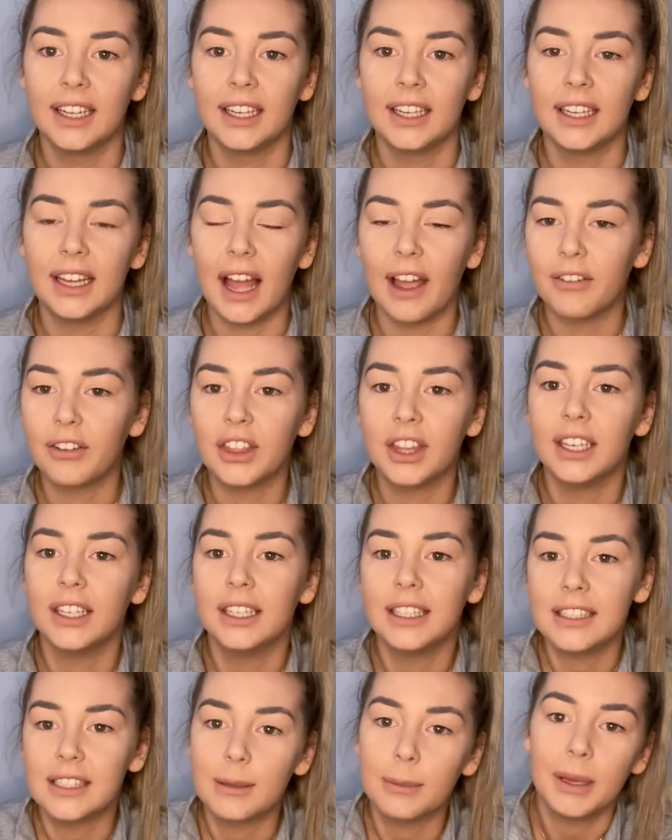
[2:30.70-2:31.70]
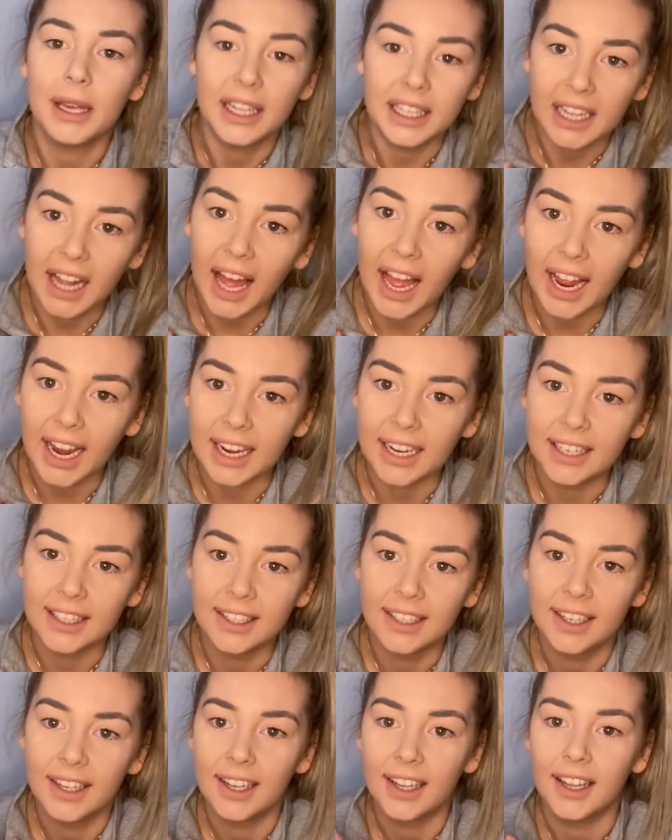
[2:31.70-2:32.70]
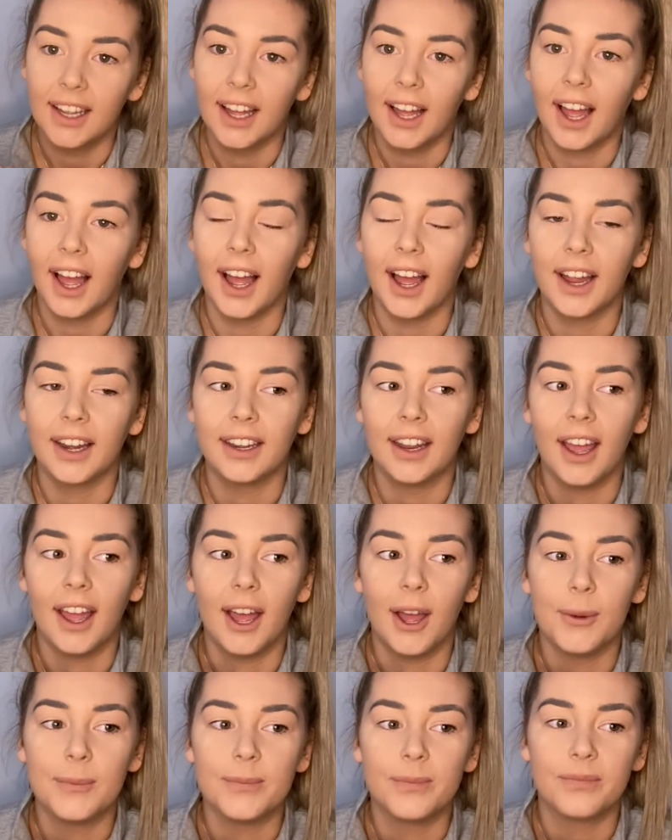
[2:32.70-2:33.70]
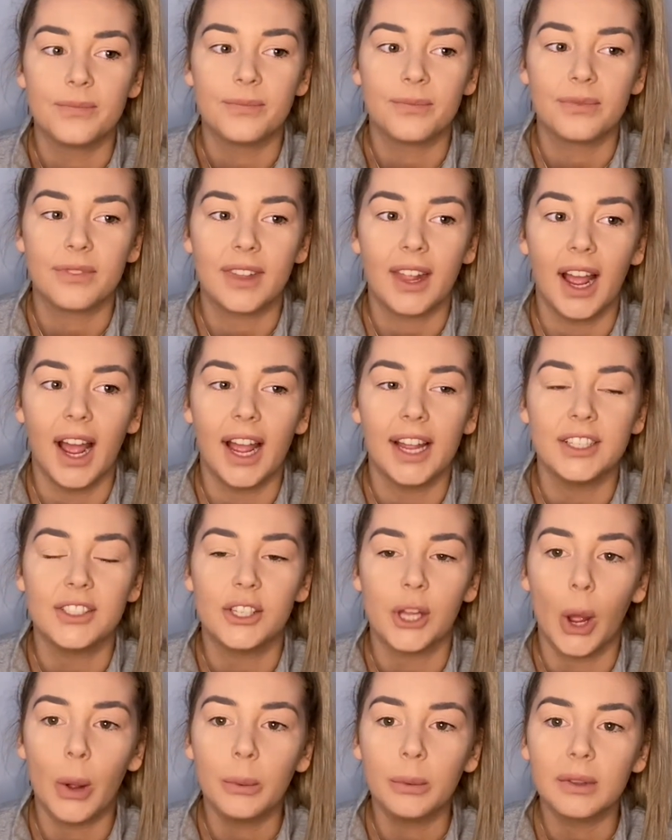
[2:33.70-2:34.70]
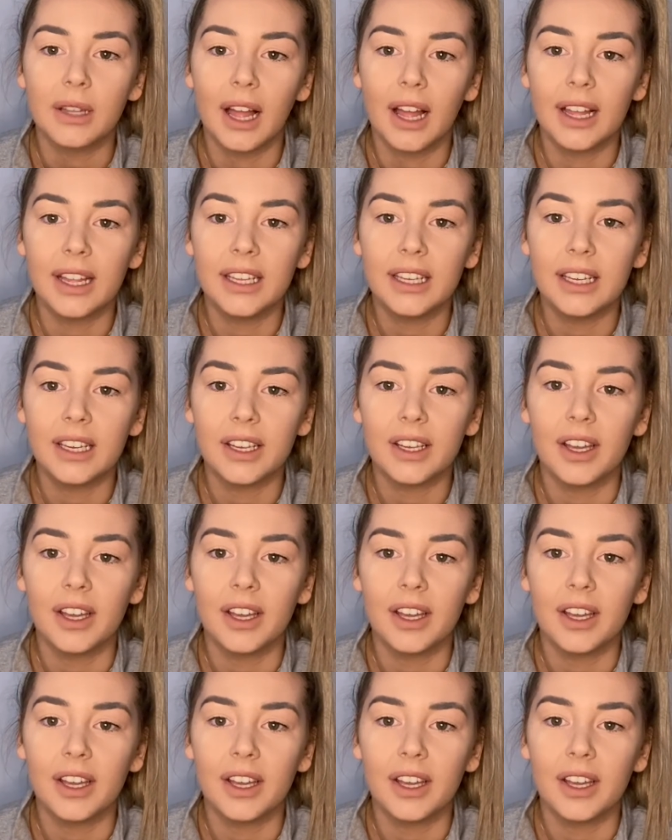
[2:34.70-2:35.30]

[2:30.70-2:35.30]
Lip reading: everything needs to be in line. And I don't like